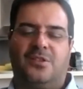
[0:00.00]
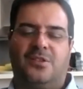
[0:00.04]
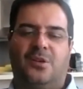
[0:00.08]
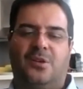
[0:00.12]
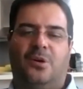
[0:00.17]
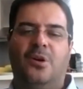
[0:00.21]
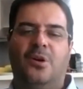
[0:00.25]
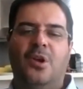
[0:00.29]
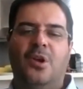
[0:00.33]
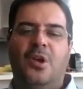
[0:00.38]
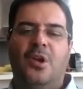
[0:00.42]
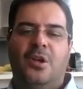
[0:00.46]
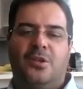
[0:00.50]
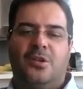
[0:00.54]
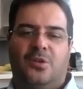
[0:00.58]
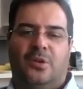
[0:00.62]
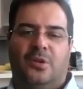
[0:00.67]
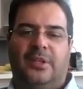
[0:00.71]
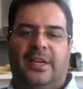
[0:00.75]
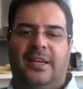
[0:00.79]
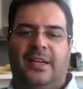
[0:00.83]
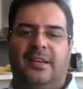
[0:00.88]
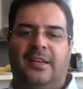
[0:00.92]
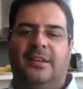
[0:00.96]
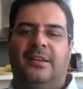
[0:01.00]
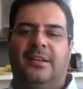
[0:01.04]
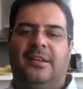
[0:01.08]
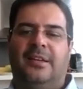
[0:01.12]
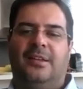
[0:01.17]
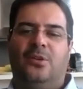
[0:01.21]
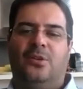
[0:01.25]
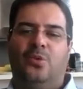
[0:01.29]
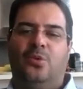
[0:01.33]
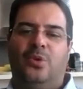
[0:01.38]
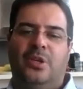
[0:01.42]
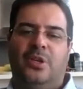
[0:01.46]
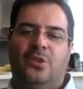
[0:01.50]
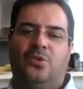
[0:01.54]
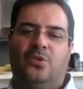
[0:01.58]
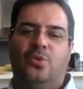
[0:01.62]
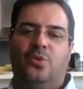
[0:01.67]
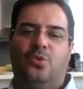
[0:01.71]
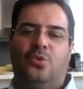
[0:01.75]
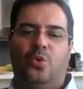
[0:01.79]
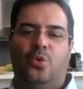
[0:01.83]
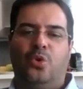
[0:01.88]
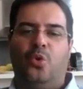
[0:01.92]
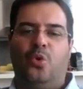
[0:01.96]
So then you need to
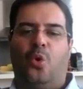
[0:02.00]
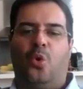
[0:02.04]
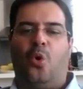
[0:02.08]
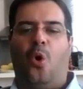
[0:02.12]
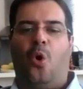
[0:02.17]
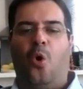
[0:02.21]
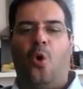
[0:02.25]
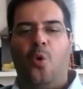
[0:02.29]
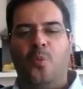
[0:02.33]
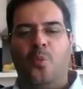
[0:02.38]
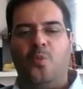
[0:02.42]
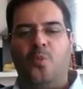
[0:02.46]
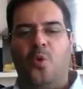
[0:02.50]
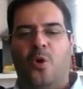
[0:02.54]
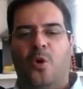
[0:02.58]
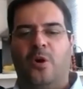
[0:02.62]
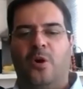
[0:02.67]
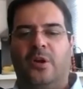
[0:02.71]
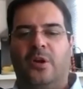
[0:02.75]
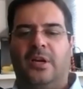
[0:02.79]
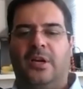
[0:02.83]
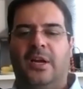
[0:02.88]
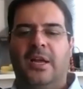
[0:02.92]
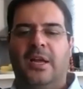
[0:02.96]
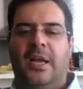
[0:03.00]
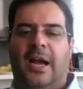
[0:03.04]
do your homework,